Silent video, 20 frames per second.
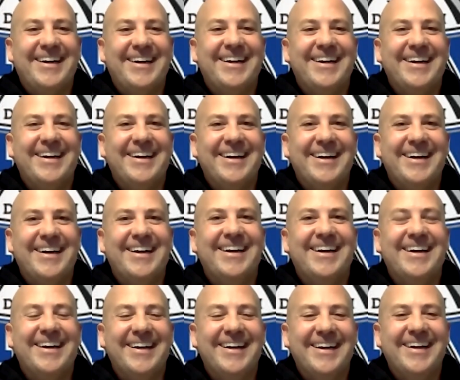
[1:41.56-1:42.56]

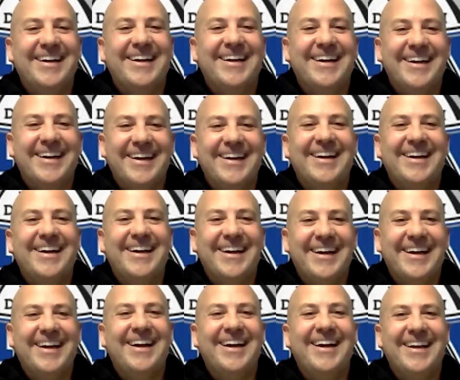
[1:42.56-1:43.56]

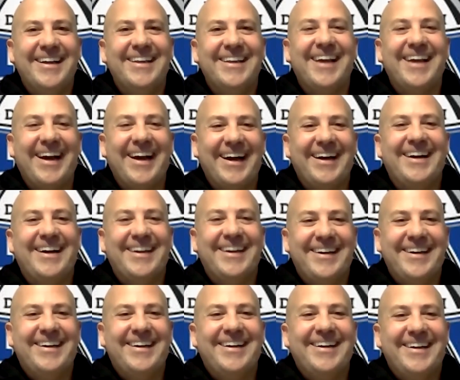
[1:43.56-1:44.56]

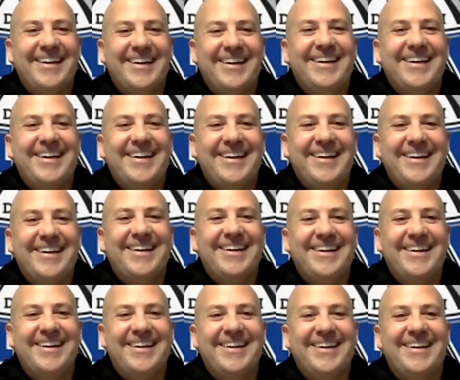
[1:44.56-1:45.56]

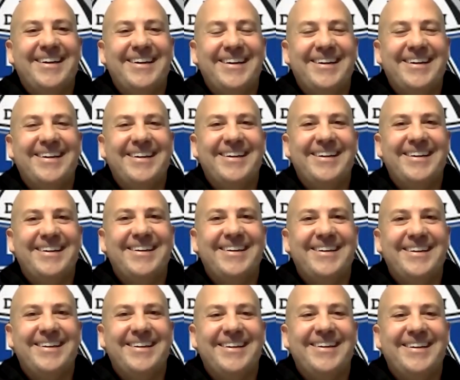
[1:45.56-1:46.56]

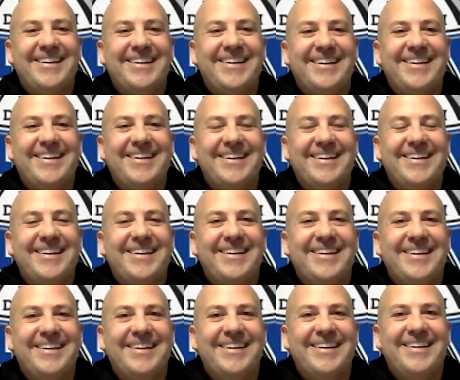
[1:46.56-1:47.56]

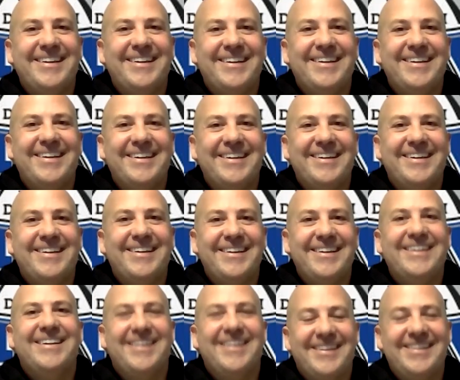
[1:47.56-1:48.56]

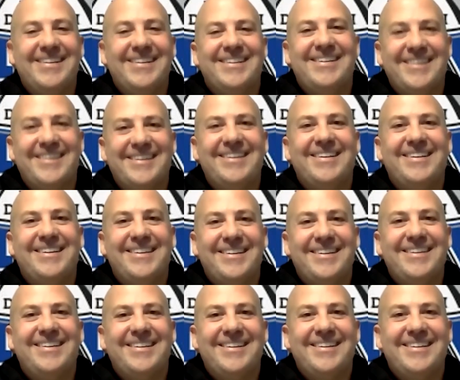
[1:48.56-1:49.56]
No words are spoken by the person on screen.